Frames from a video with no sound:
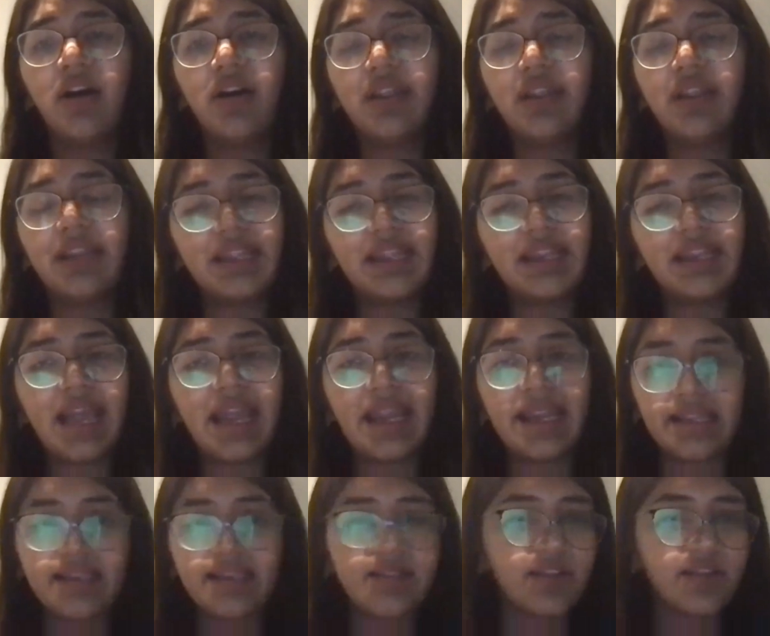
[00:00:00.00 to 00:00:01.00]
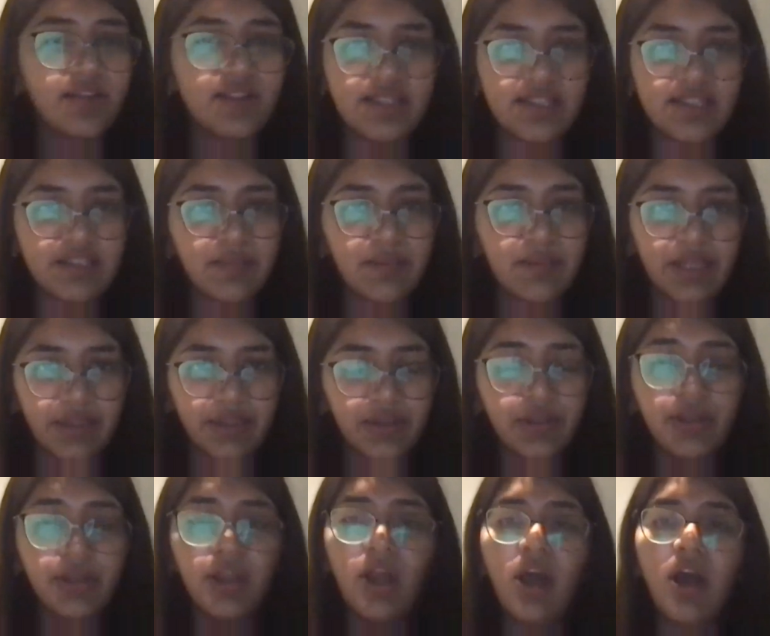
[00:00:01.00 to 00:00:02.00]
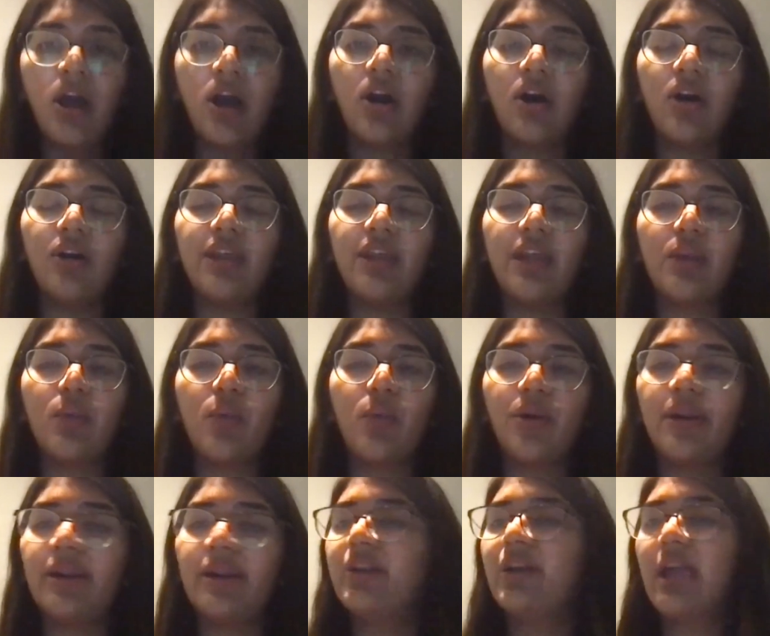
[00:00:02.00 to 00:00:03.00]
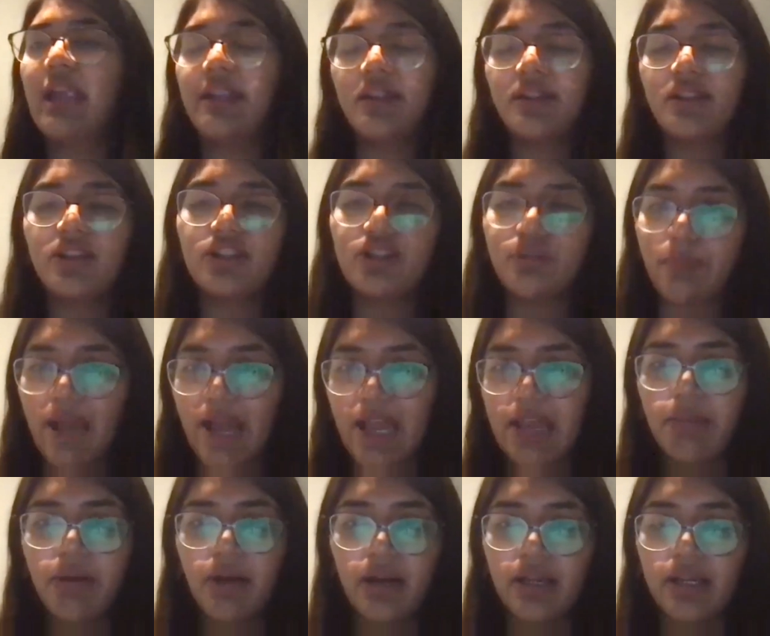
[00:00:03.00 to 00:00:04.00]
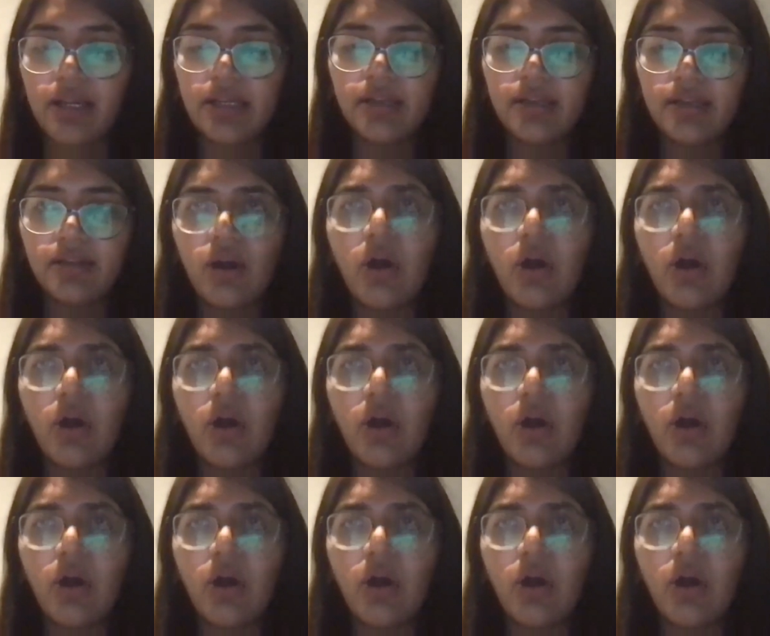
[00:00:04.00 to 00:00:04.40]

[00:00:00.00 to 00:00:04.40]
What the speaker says: Indian IT services player that wanted to enter the Japan market.